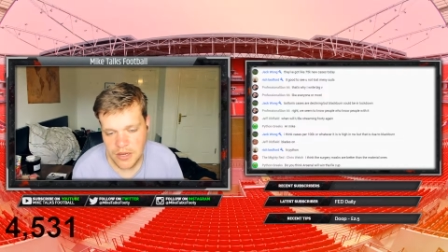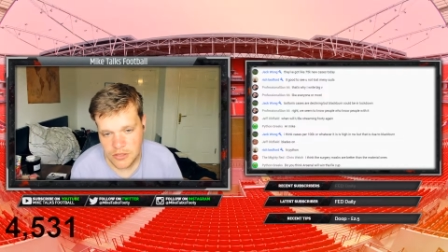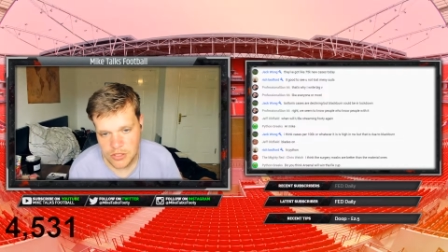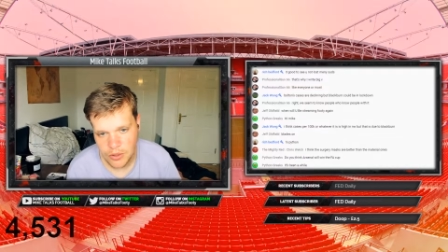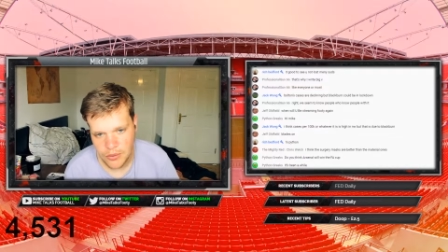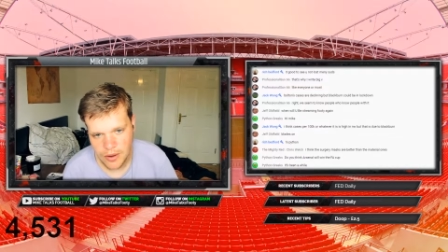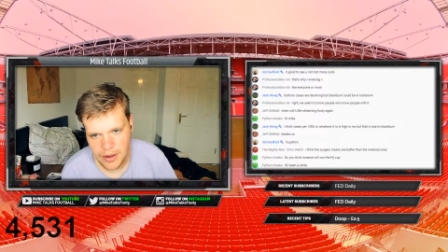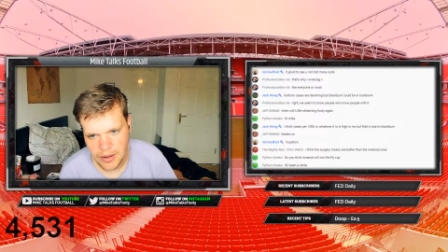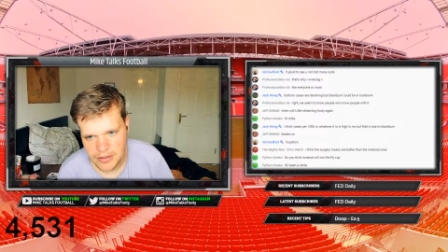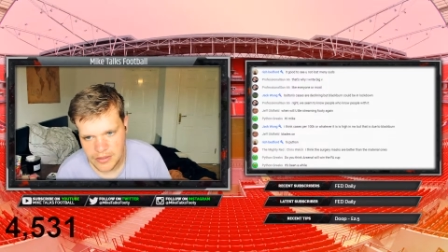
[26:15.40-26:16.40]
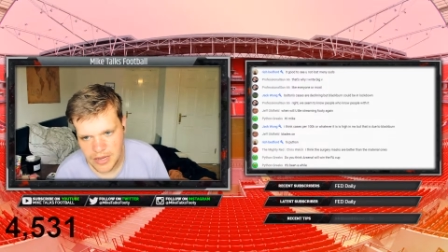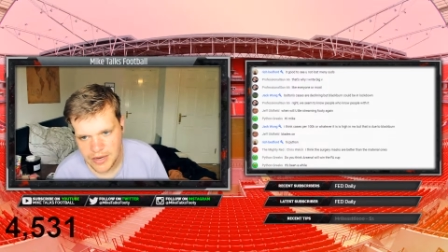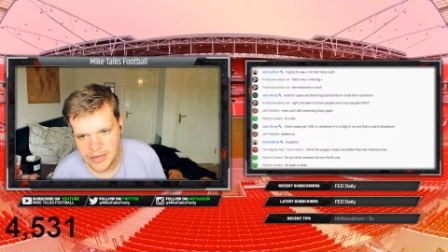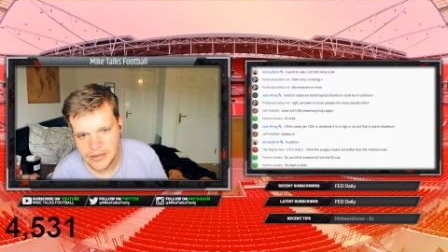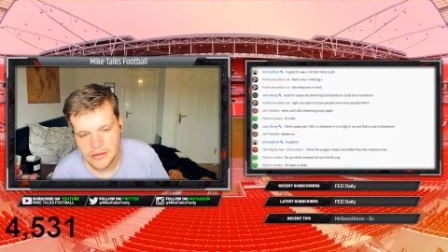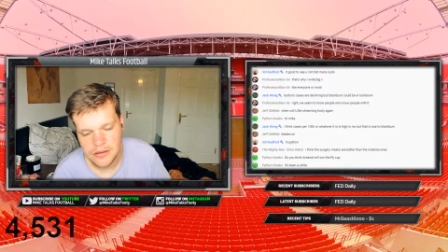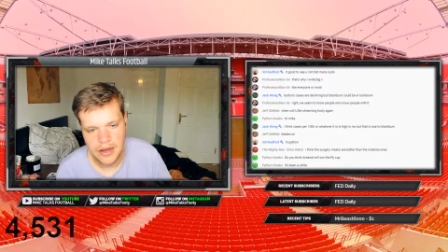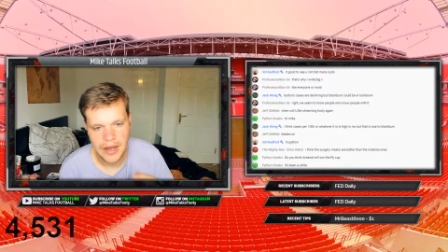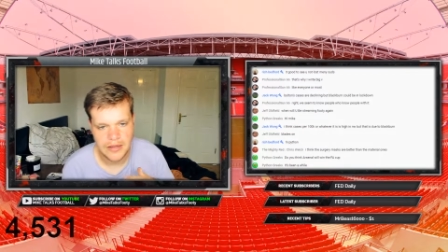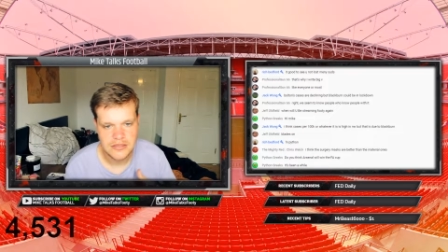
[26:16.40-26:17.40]
So Kelly
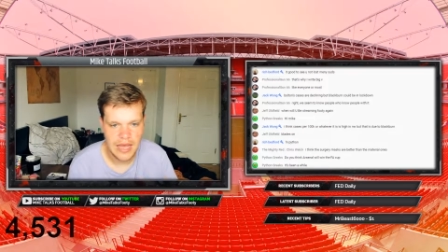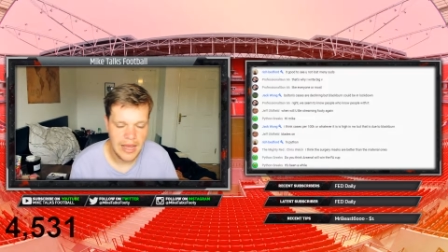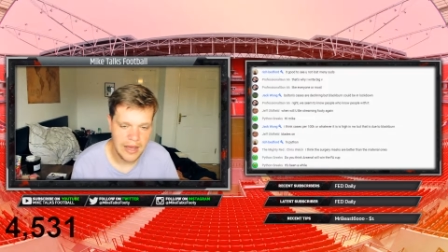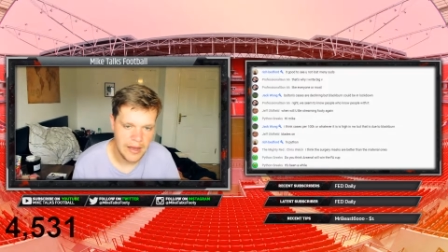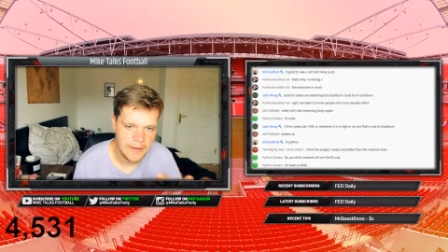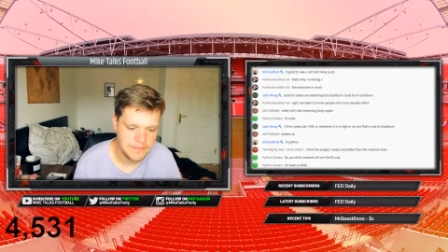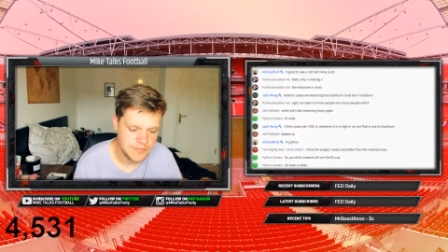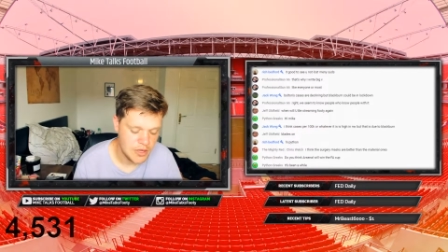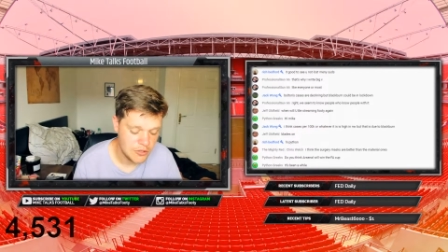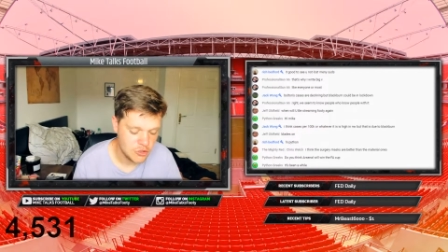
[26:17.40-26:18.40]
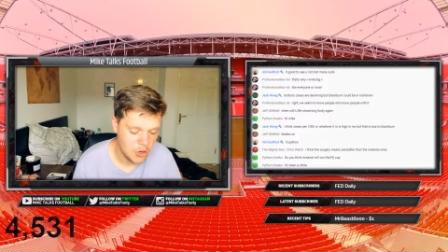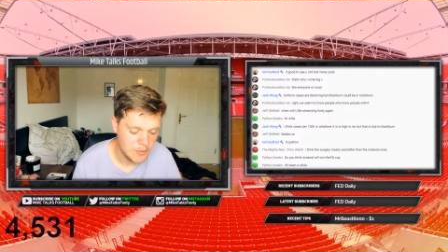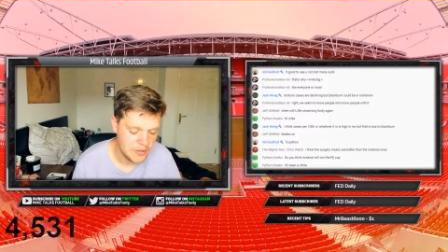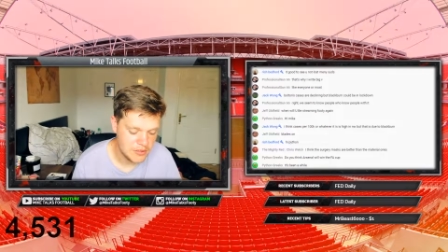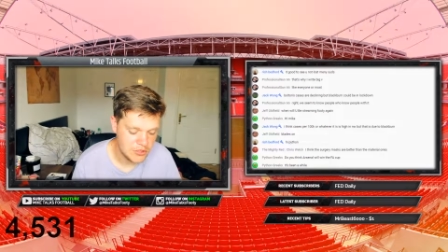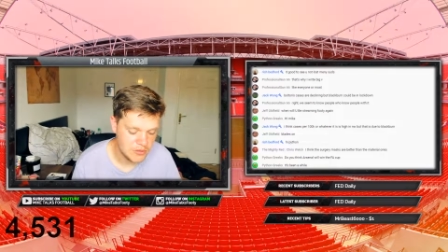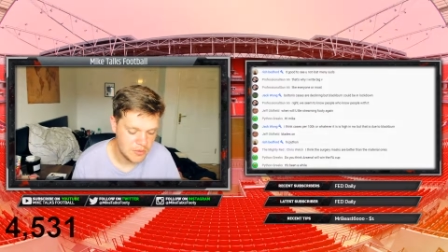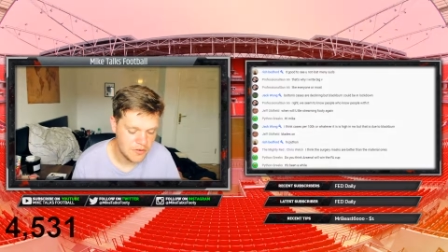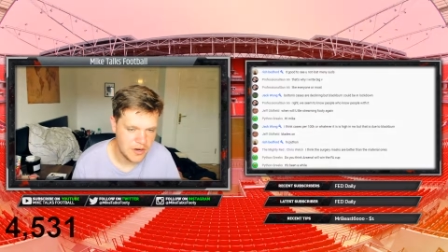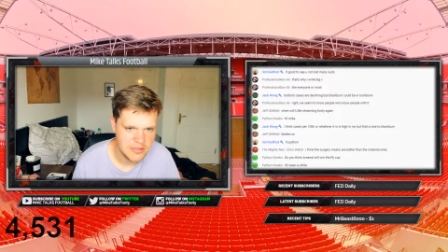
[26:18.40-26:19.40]
at her job has
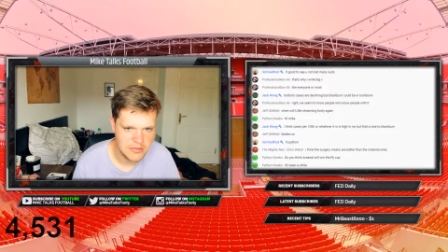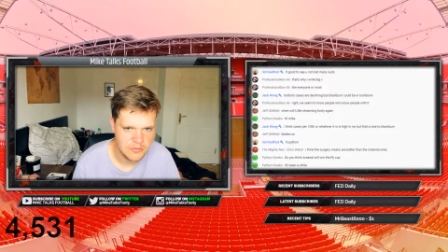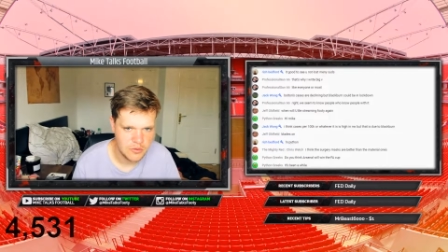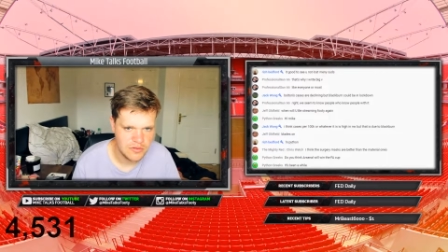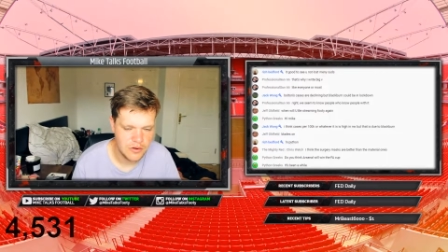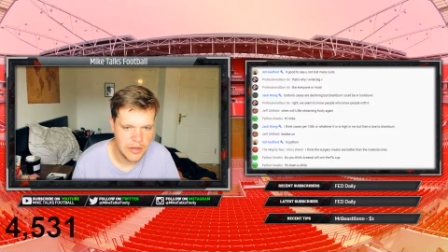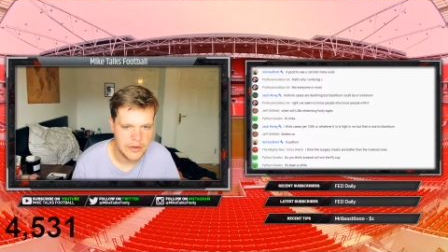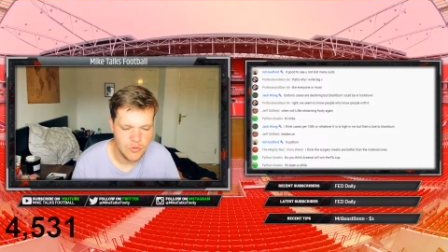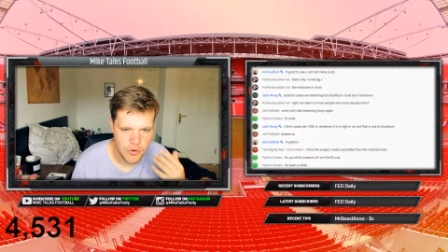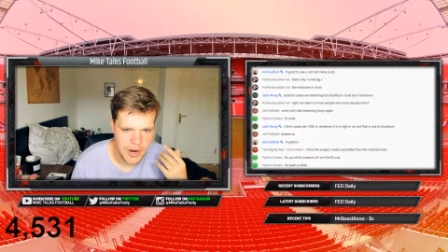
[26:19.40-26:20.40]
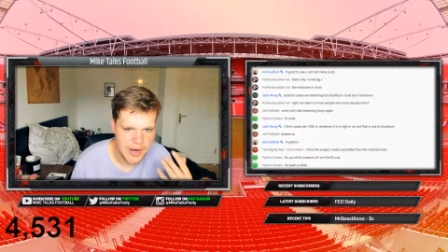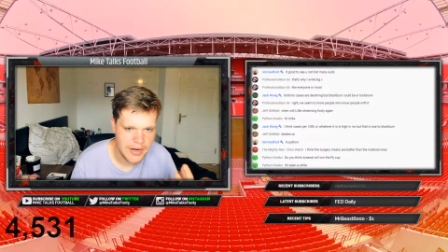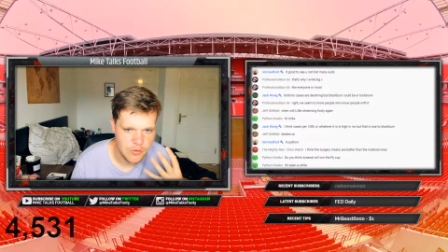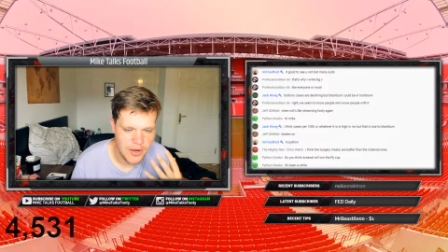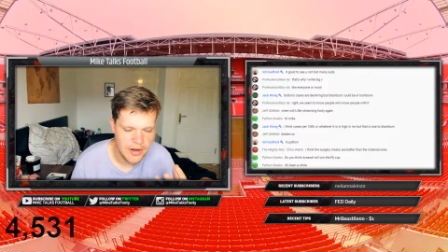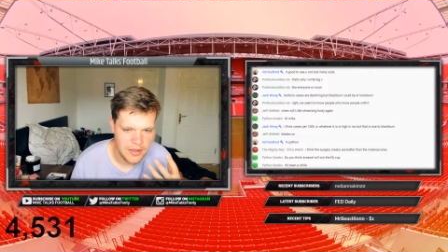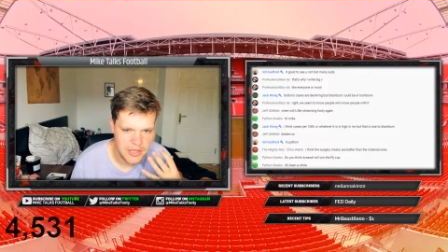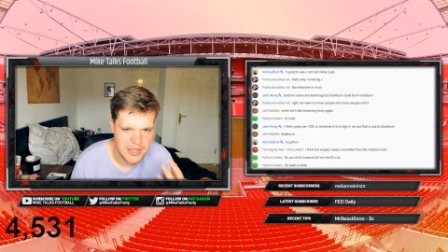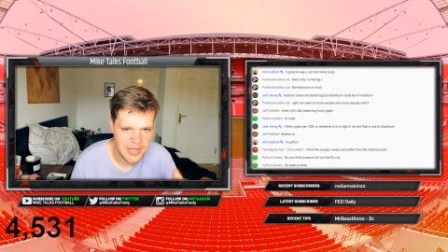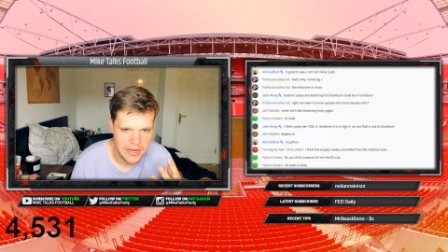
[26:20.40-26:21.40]
provided them with like really, really like
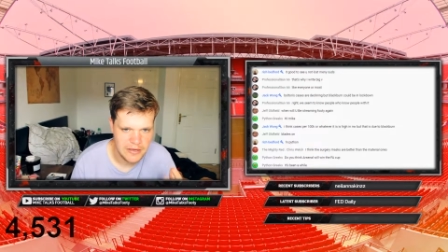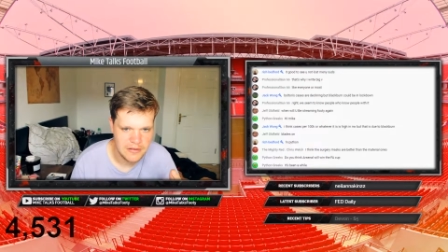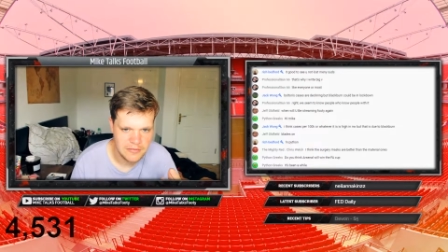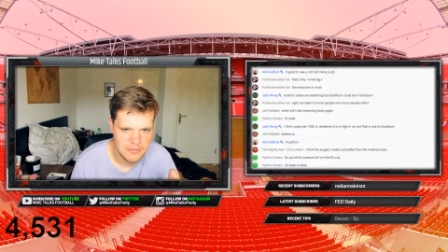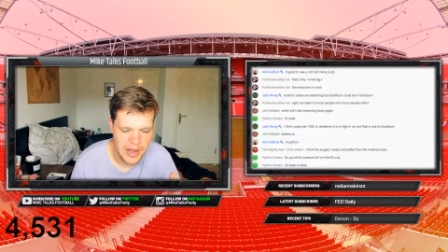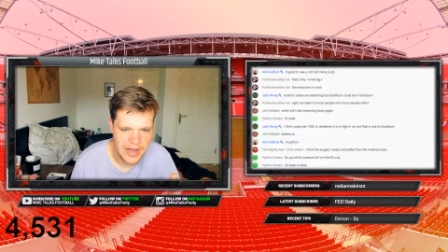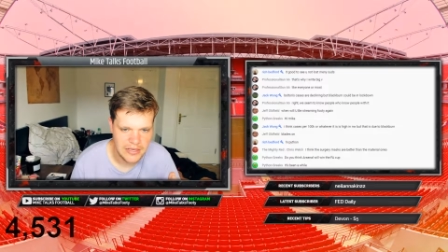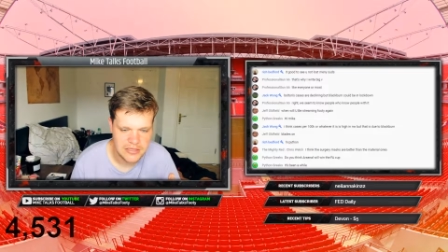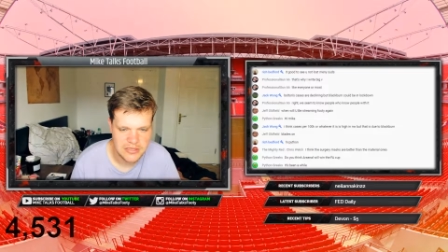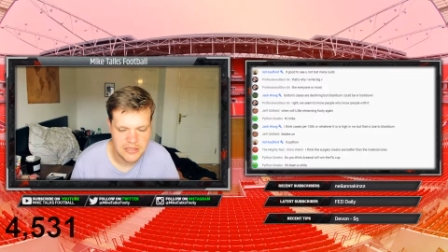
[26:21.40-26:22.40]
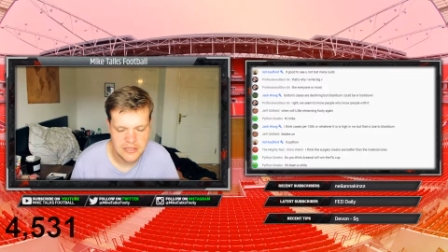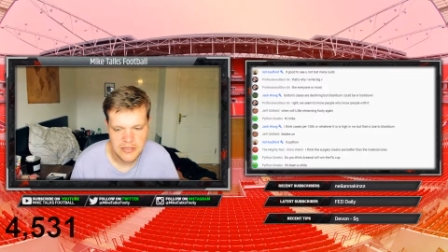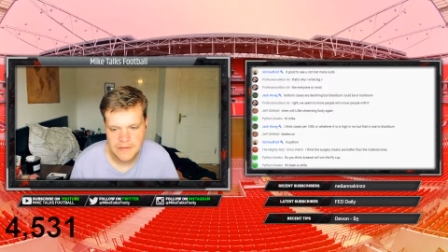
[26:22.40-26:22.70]
thick masks.